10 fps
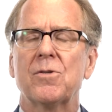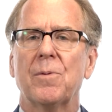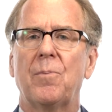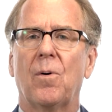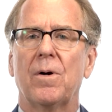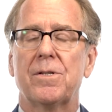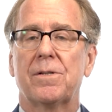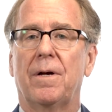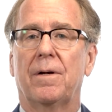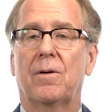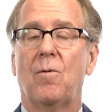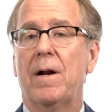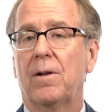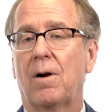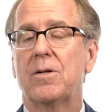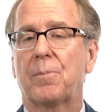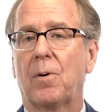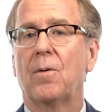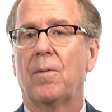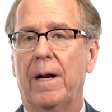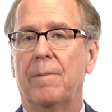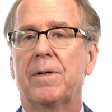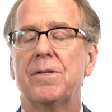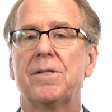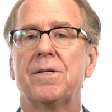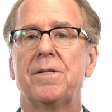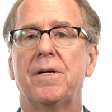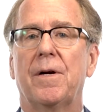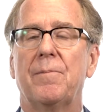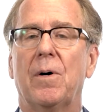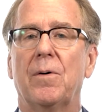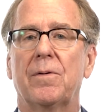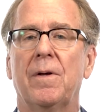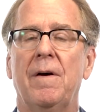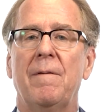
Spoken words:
supports quite a large program consisting of both